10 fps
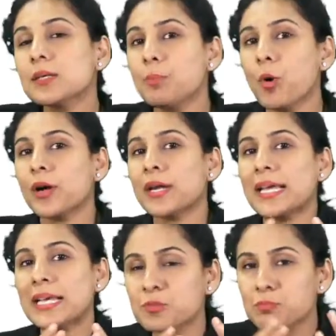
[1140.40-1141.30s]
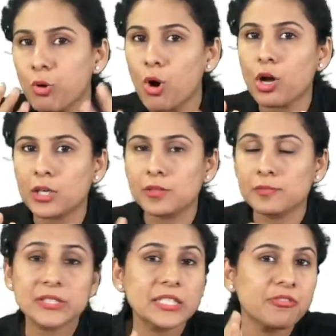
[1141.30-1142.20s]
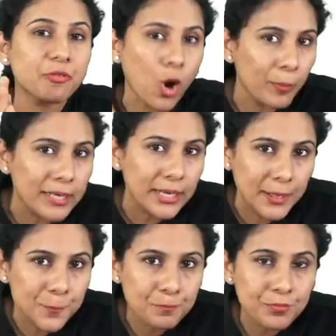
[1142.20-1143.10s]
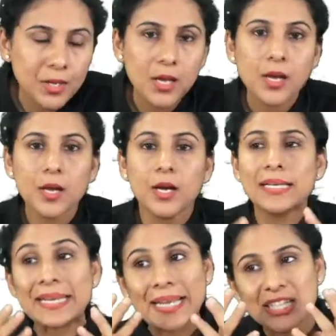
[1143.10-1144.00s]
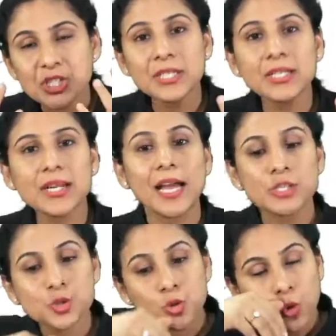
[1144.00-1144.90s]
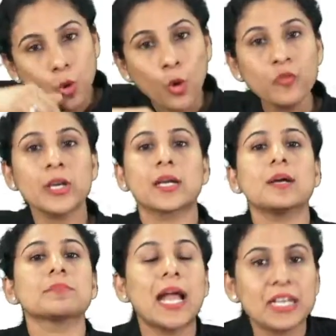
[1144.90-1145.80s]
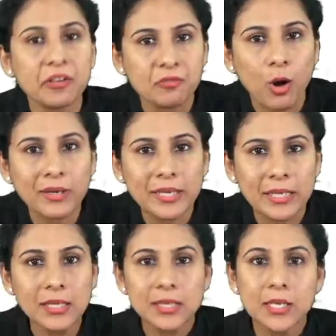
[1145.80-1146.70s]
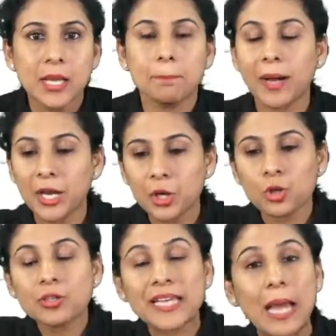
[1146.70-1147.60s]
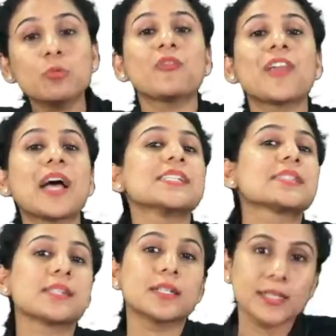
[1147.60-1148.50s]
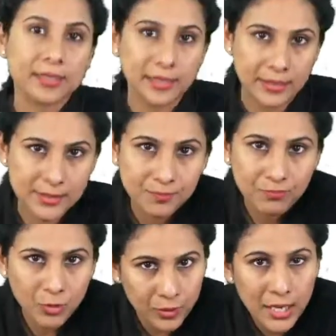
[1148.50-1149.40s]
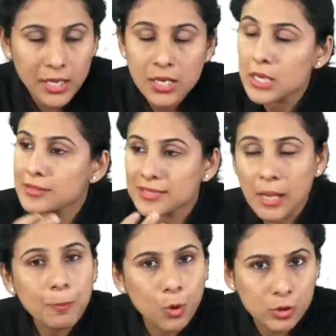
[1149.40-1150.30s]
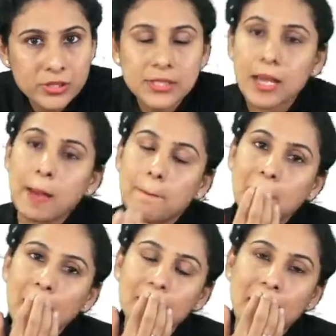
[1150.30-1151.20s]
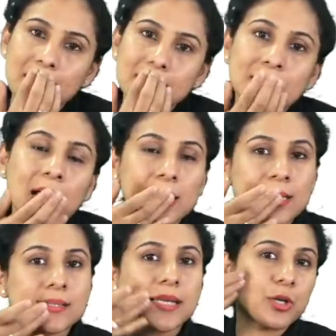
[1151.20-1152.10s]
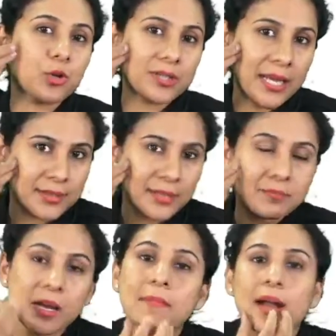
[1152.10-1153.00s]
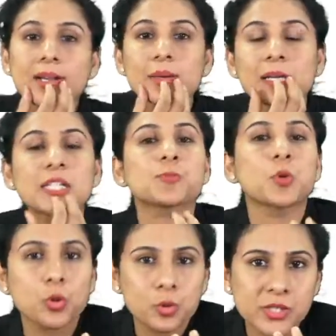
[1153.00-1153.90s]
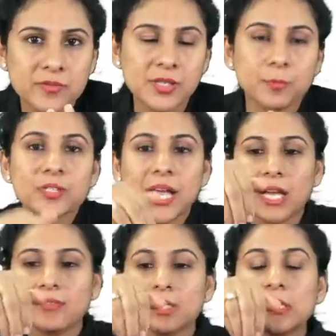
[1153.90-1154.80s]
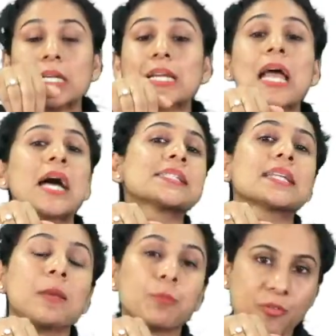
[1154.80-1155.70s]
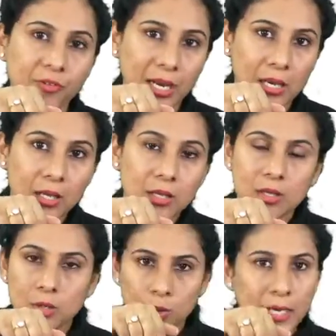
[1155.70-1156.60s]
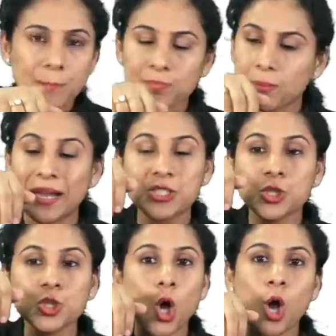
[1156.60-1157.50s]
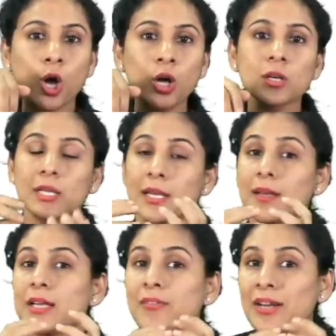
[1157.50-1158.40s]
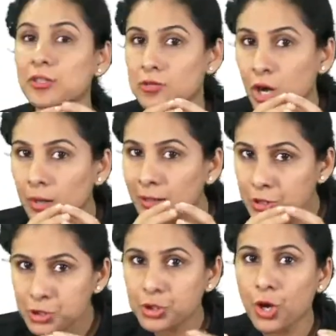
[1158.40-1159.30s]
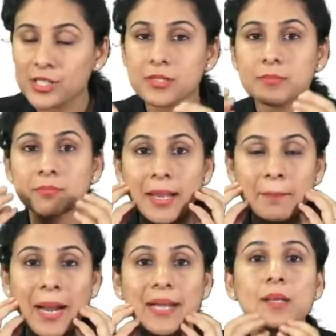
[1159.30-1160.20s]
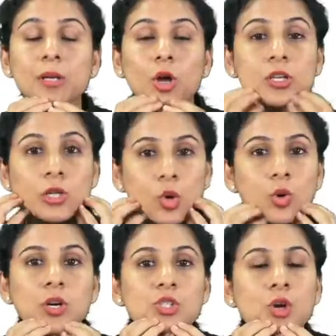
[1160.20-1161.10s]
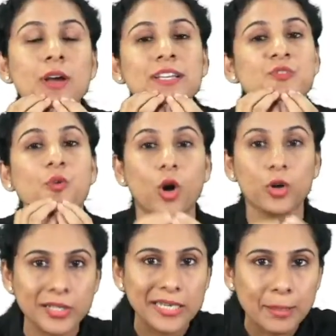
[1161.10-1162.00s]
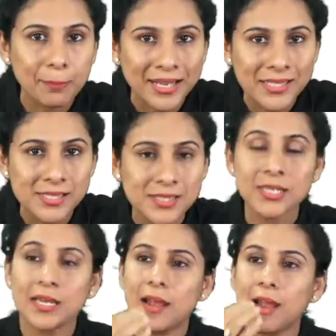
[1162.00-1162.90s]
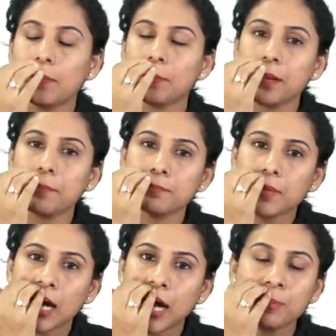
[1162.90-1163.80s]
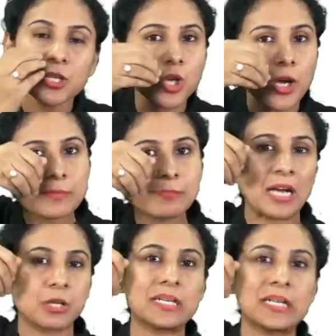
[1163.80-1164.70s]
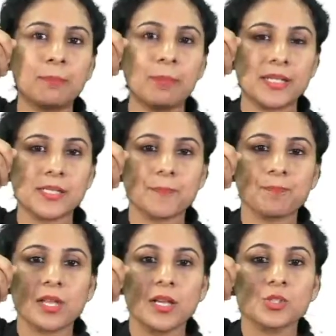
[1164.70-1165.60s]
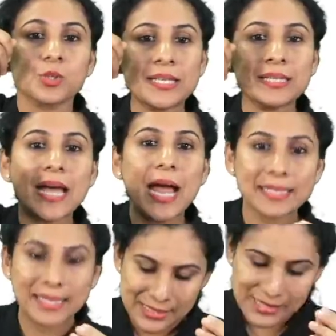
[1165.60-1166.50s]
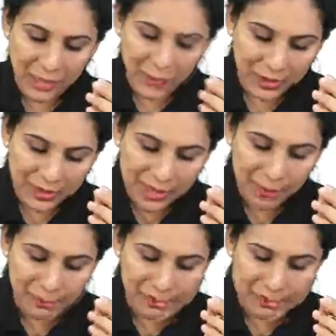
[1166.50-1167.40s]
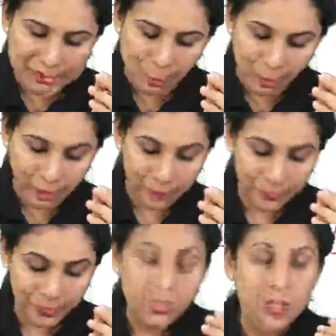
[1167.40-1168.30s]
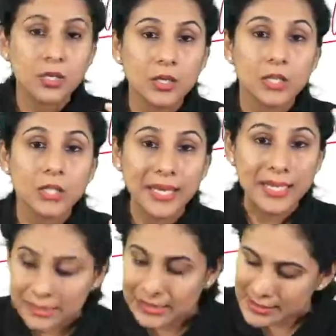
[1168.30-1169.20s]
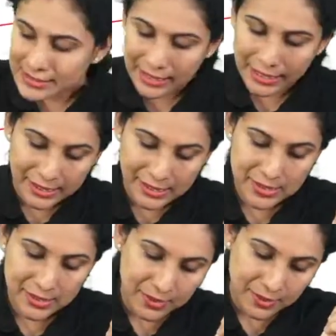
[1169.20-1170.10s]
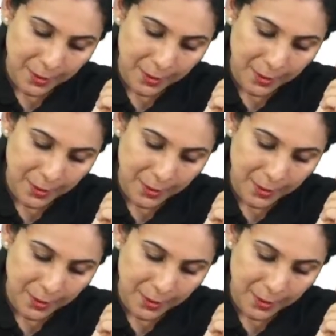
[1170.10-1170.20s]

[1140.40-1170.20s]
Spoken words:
the body is born with a deformity, nature tries to overcome that deformity by, camouflaging certain things. Okay. Suppose my maxilla is retrognathic, my mandible is protrusive. Suppose I have a class 3 profile. Okay. My jaw, if I talk about the jaws, my mandible or the lower jaw is forwardly placed and my upper jaw is backwardly placed. So in that case, like for example, this boy. Now in this case,